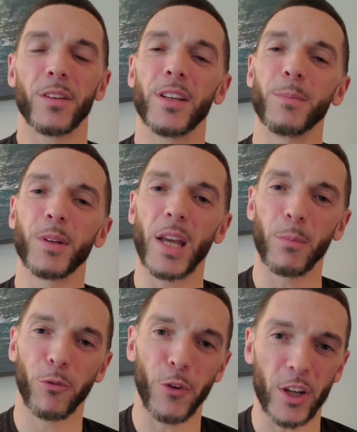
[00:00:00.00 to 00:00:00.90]
he
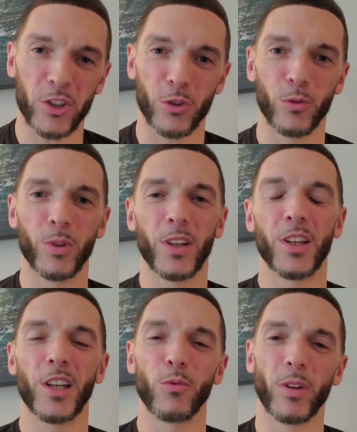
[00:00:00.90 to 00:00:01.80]
became professional
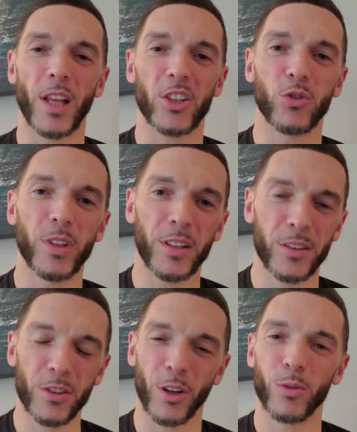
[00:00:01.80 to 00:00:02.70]
you realize you
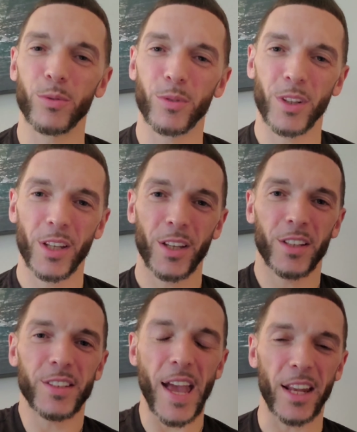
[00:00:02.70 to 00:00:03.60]
need, you know,
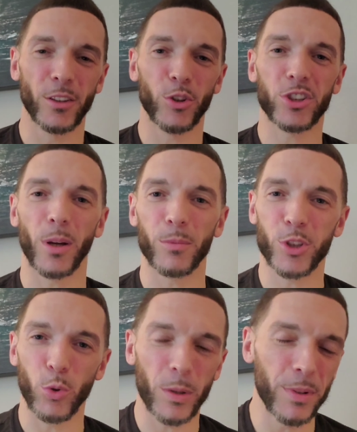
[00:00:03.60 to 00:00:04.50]
to add a little something to it.